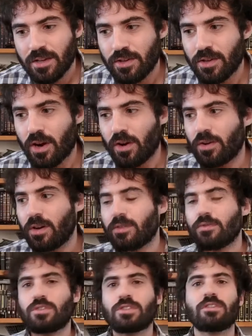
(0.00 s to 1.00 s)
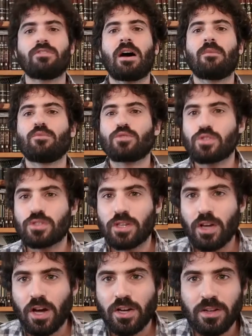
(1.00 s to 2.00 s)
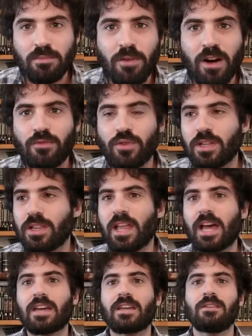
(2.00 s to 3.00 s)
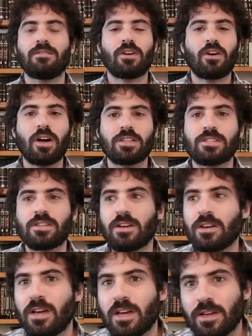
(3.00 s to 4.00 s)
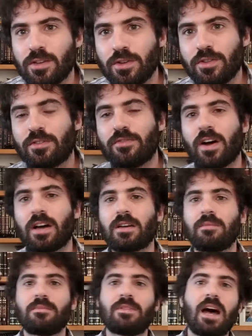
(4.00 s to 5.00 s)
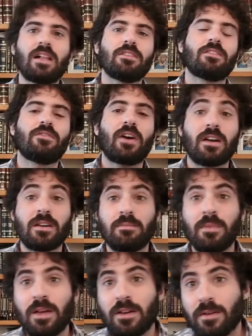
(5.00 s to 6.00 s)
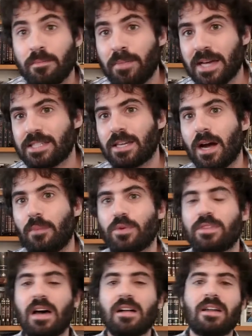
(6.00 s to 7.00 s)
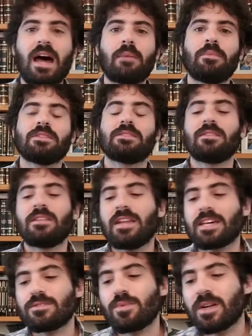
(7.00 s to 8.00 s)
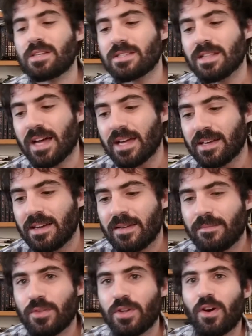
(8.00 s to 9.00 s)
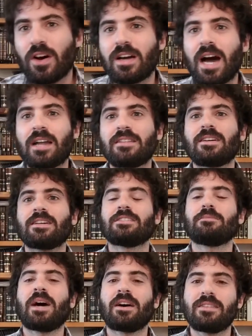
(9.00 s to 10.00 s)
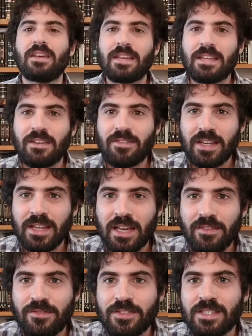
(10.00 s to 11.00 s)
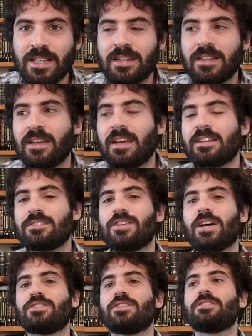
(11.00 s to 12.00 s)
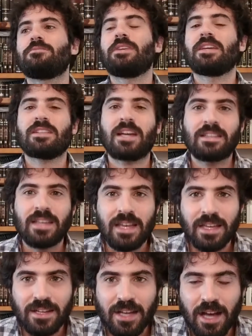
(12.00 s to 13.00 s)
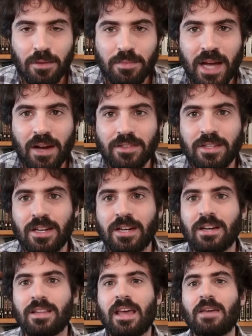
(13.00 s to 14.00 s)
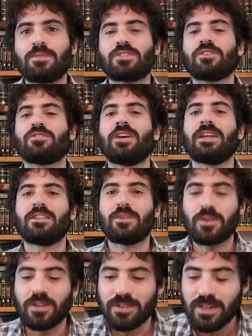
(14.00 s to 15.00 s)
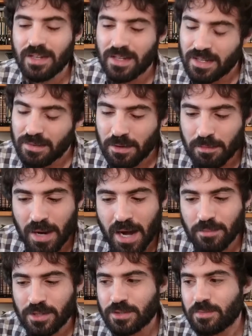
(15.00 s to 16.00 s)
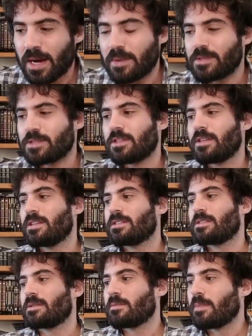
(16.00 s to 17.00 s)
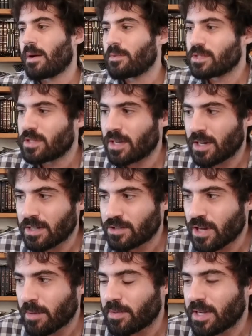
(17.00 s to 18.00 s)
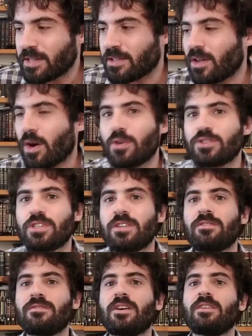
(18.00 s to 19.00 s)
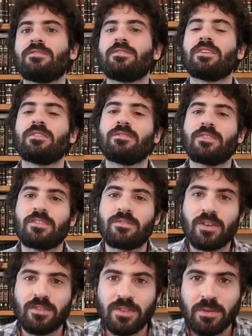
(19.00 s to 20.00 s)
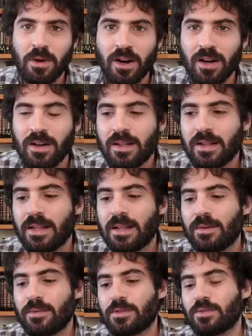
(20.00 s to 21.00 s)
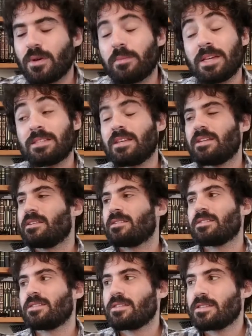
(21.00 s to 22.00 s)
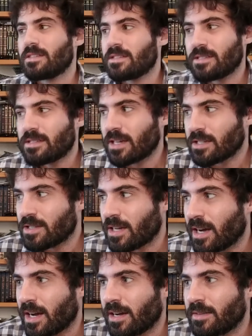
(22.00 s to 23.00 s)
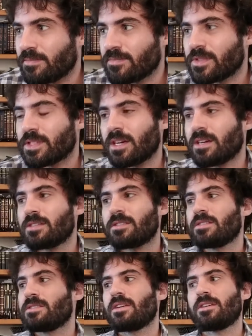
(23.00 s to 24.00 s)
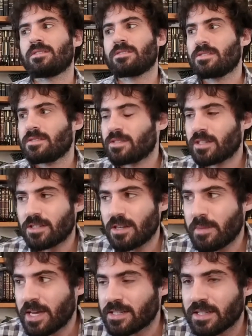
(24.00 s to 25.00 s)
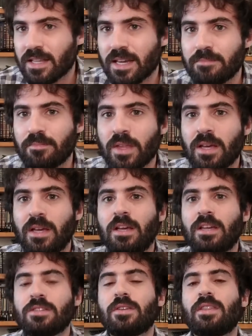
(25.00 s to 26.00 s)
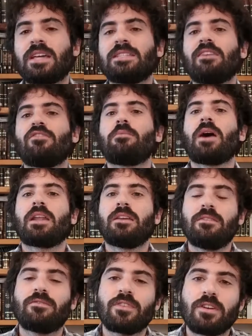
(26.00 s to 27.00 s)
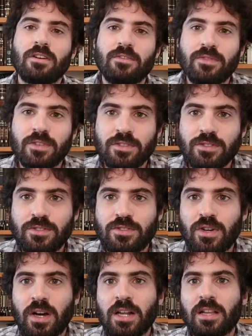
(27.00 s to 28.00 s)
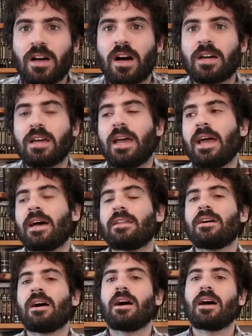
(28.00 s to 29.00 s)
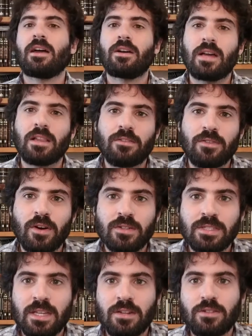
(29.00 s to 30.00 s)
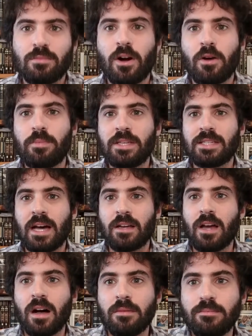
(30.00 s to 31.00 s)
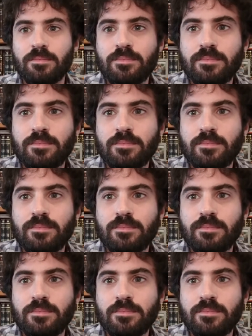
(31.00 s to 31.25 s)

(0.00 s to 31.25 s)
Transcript: you know, Rishus Harab, Rishus Yachid, Mavui, Lechi, Chotzer, Yud Tfachim, Dalet Tfachim, messing up with Dal and the next one is like, you know, Agadita is about giving gifts and judges being like they helped out the, the Abishter in creating the world. But mamish, mamish, it's, it's mamish, the jumping into the ocean of, of, of, of, of Gemara, which is what makes it uh, such a, su- su- su- such an amazing thing. So thanks everybody for, for joining along and uh, I, I look forward to seeing you tomorrow. Peace out, y'all.